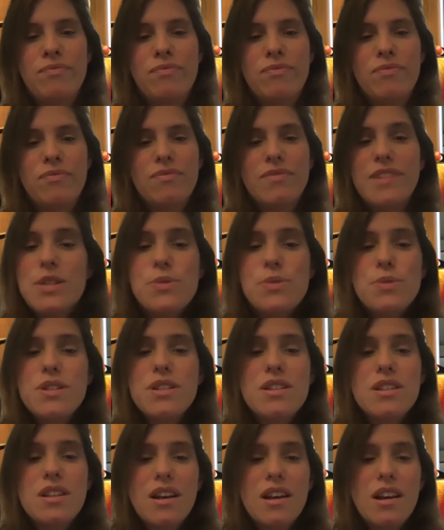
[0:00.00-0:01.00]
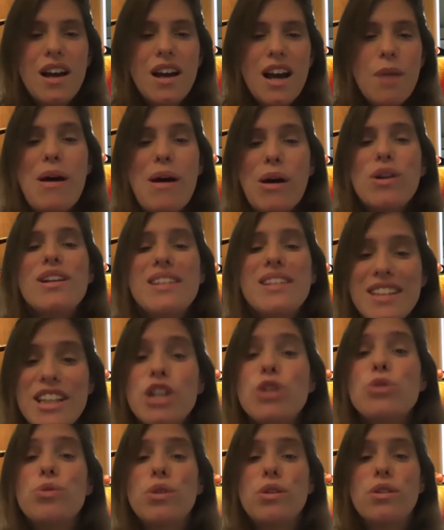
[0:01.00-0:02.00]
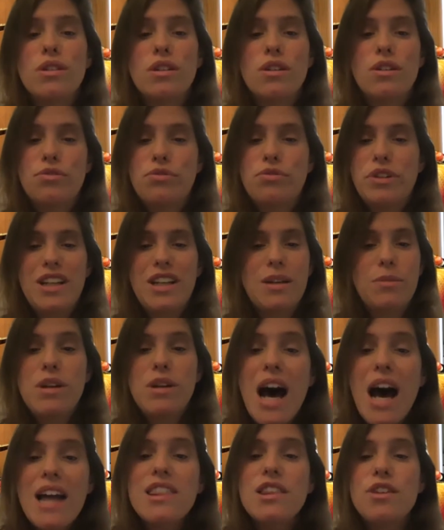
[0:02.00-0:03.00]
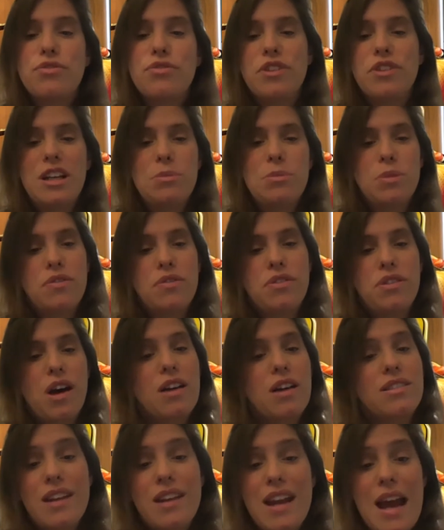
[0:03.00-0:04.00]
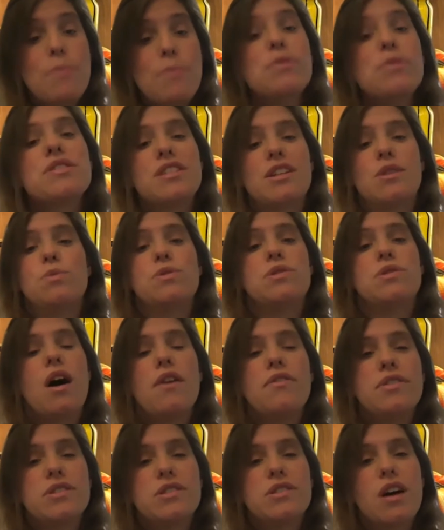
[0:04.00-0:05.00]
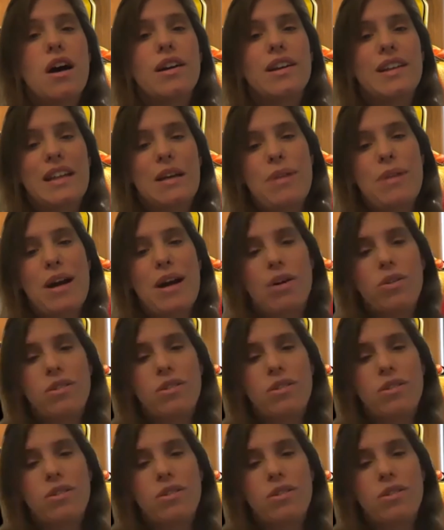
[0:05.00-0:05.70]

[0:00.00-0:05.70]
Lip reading: This was about a literal freedom, not the freedom of thought that Emerson was often talking about.